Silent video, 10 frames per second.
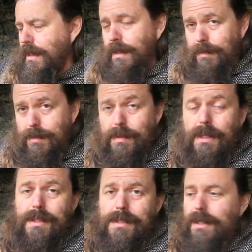If it,
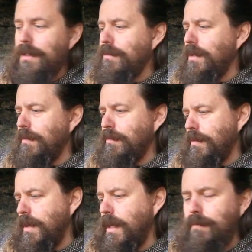yes, I agree. If,
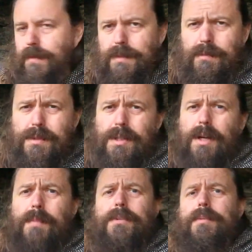if it was
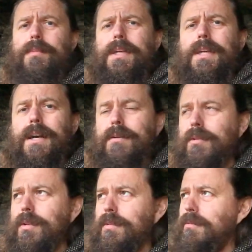up to me, I
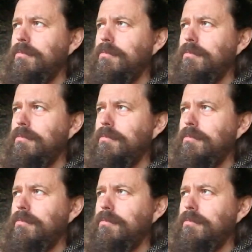would,